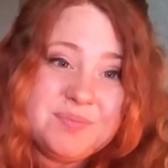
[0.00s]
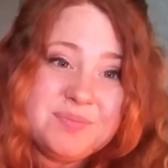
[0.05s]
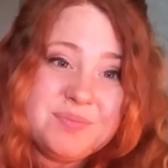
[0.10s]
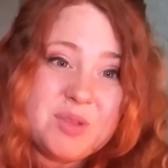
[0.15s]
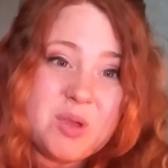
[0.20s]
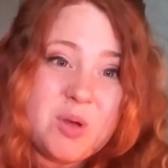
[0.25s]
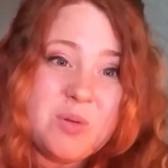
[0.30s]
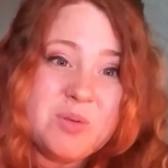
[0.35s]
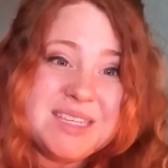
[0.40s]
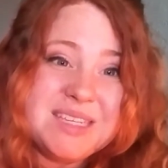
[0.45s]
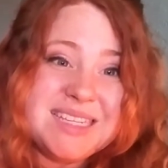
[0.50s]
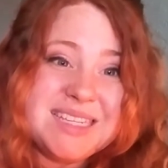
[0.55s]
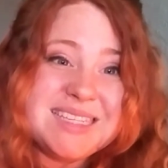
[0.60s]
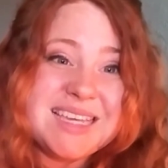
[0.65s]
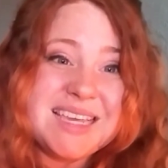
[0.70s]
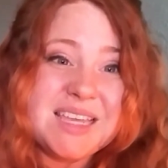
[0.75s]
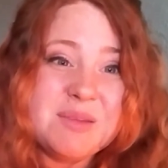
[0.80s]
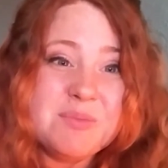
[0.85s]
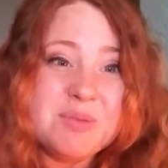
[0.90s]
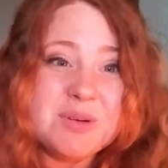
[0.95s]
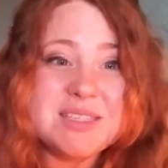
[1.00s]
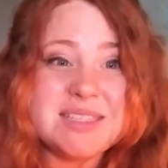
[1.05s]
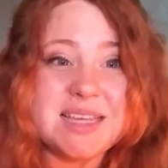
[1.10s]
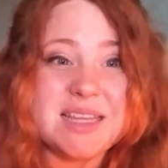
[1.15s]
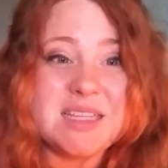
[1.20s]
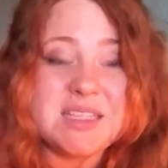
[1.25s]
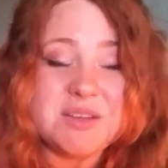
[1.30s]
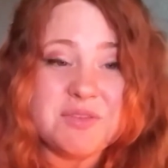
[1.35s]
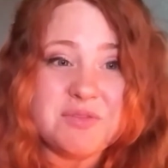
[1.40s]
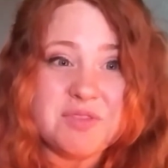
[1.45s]
only
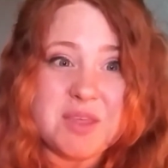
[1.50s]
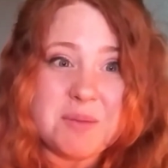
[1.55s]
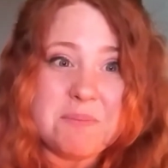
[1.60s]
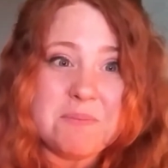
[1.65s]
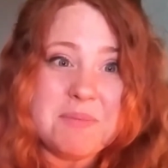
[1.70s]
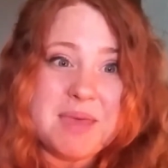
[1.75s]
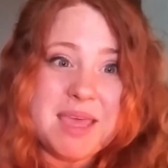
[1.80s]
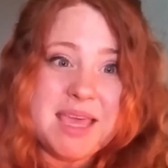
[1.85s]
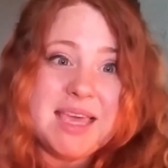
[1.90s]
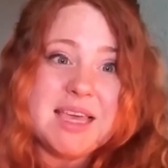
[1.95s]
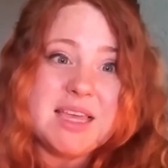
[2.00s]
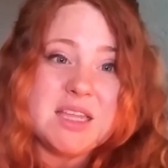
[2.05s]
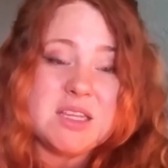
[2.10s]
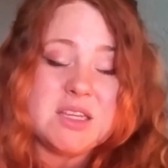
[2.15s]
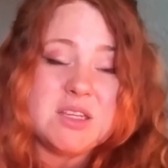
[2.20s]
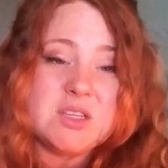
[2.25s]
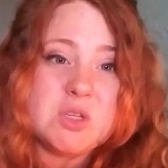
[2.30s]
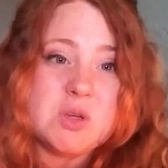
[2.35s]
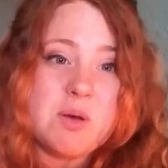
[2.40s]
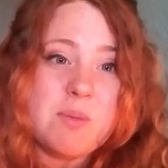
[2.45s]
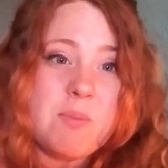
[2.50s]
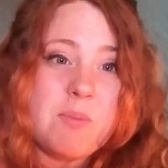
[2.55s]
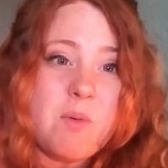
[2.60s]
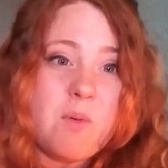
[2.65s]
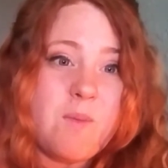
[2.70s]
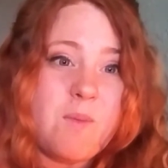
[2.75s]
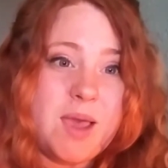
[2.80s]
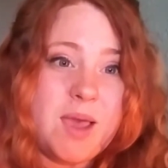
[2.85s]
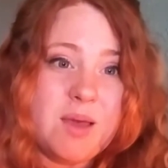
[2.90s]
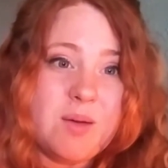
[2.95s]
10% of them make it to a
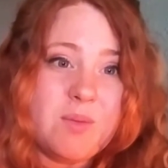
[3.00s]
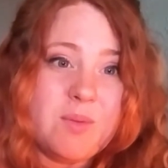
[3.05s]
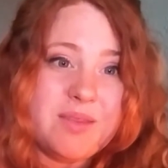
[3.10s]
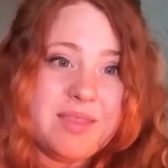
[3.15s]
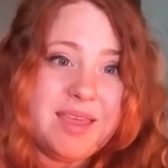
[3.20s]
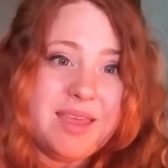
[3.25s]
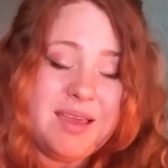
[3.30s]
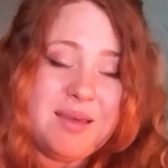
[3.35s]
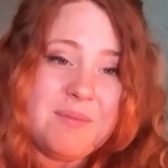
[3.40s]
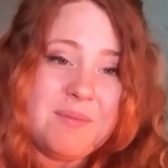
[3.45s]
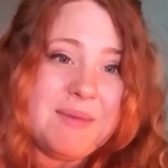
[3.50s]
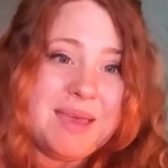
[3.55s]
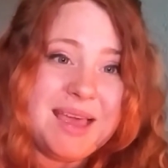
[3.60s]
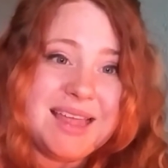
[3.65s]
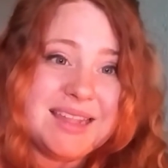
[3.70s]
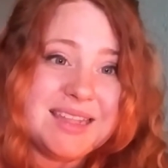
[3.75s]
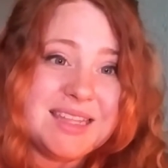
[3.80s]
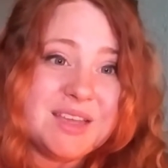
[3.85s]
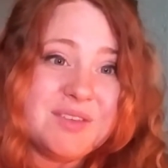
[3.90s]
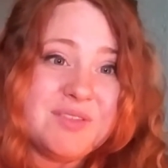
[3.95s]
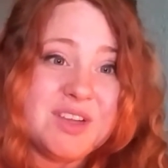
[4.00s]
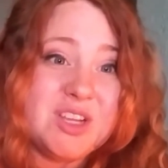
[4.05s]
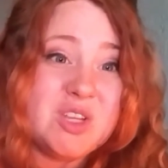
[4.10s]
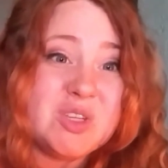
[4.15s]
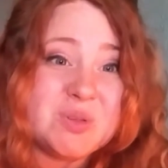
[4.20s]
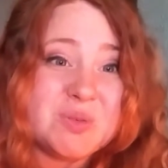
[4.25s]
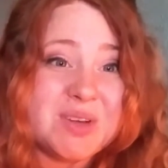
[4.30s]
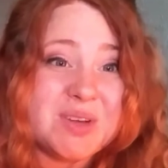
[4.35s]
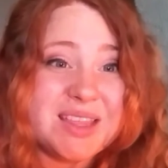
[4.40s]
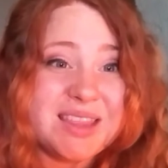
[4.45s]
point where they can make a living
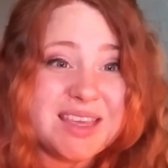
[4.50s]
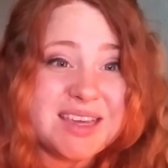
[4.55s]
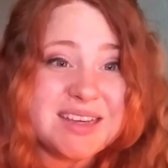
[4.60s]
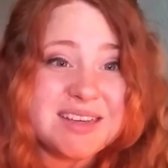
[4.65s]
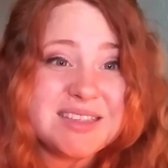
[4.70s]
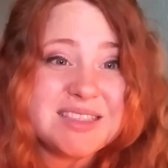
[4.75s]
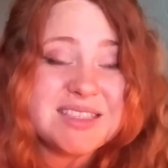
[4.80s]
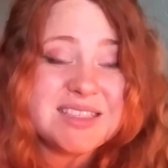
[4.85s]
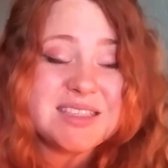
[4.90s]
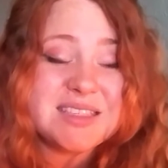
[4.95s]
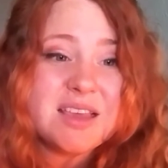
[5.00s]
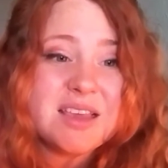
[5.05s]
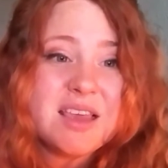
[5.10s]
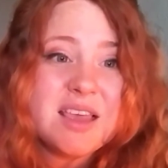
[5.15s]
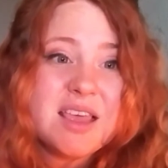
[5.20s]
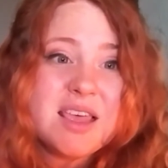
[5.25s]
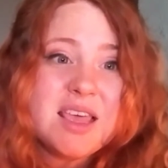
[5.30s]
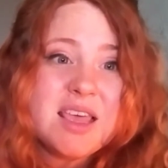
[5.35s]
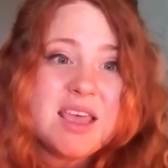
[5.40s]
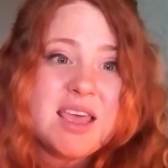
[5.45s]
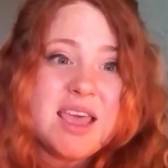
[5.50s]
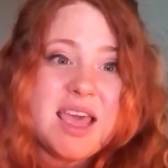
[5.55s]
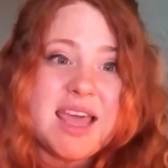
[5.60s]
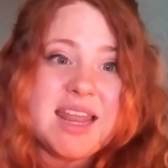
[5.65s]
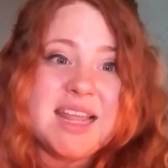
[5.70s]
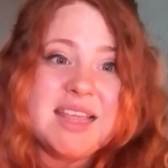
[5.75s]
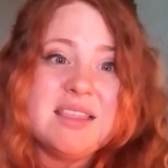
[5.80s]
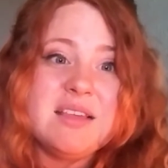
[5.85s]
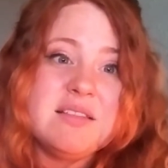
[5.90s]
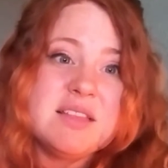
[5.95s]
doing this. And
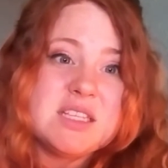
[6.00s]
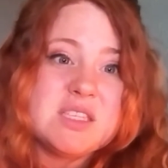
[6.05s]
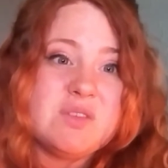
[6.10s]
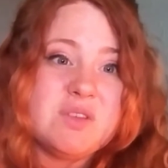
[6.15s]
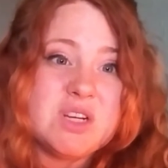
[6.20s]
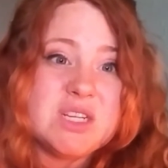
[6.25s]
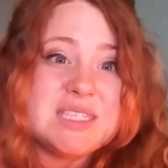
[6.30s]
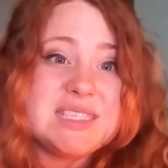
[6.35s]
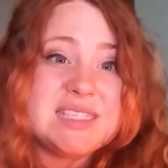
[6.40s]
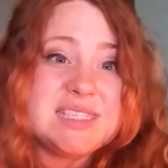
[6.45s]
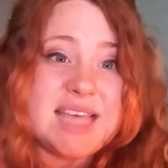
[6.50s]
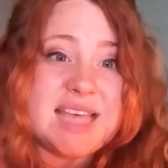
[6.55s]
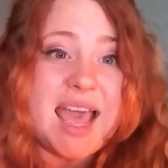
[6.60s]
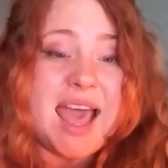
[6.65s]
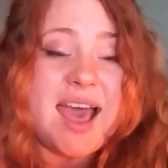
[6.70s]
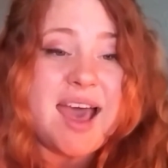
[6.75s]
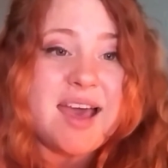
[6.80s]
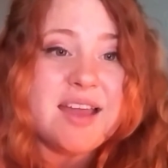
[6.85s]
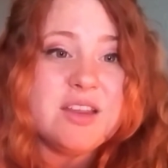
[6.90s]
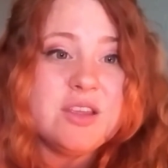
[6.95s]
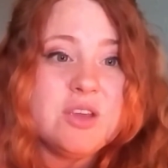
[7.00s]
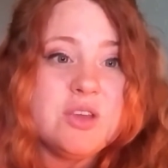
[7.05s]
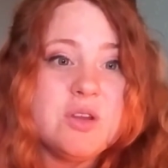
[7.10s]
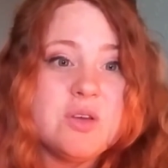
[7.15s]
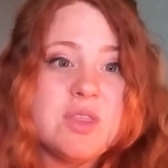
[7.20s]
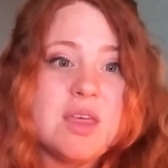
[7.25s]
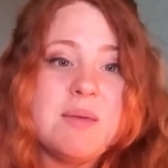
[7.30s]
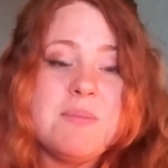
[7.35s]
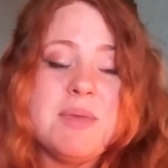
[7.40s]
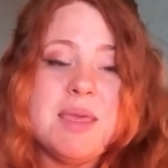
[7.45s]
I think that's very sad. You know,
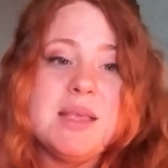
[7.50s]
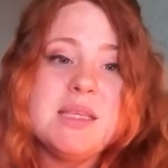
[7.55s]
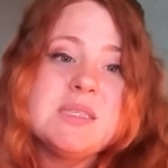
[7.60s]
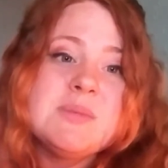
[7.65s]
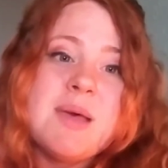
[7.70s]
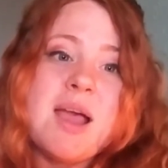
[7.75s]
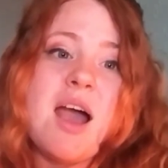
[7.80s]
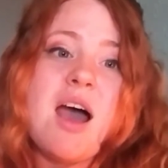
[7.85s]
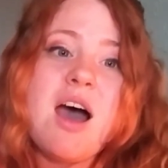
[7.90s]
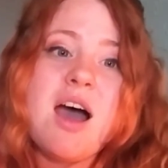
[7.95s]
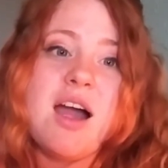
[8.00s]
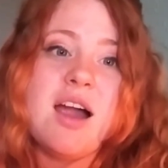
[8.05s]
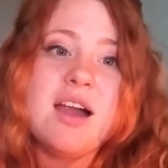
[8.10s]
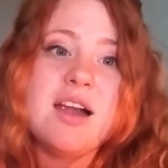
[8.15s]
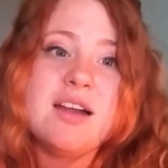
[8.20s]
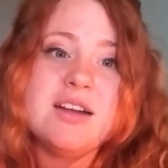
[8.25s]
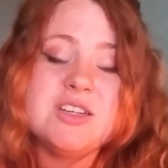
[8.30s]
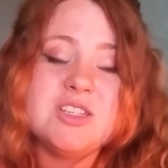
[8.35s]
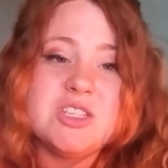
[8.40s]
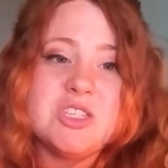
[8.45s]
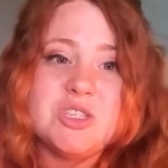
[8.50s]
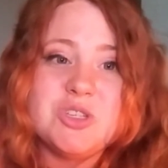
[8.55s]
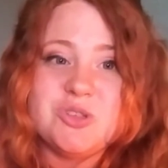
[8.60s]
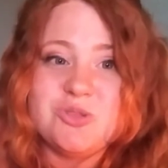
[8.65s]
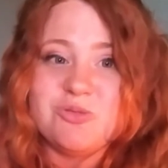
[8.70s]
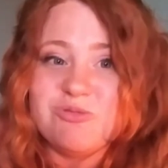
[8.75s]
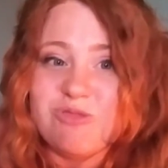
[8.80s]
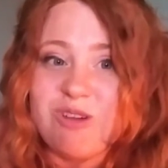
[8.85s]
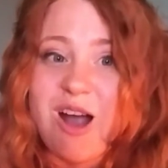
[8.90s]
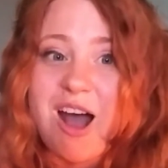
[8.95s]
that makes my heart just
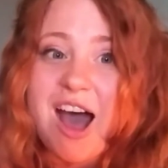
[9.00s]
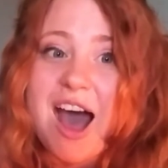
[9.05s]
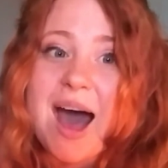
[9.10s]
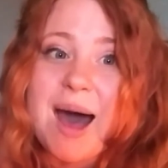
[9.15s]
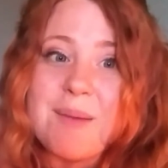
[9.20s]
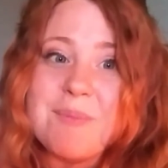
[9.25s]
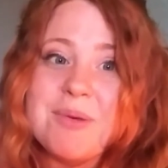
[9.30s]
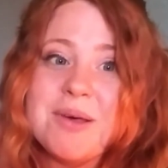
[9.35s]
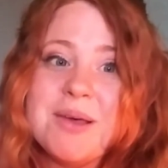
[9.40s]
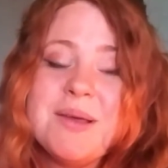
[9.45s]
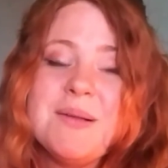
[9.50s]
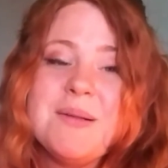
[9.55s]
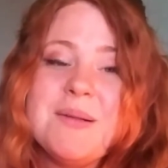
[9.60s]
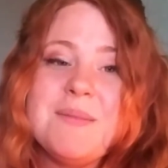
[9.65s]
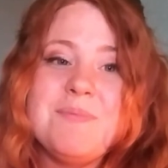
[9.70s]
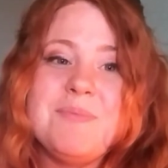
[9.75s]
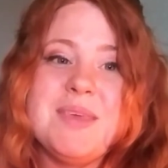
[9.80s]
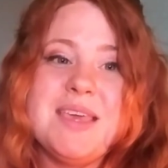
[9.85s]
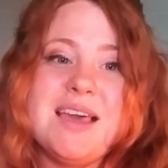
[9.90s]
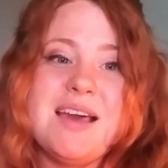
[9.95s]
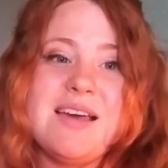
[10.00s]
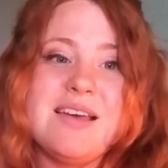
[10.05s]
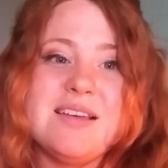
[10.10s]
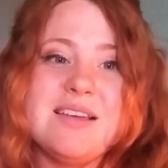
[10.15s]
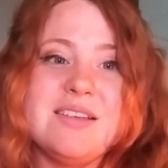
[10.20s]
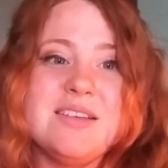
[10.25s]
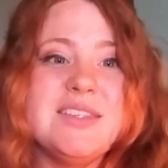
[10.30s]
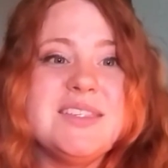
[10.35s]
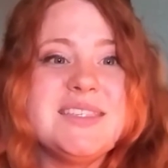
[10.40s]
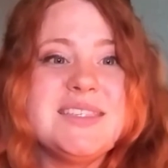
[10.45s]
drop,
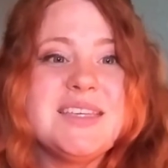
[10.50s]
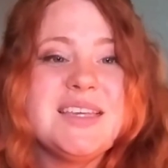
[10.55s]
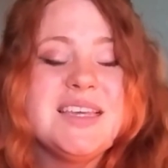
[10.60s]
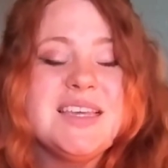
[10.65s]
because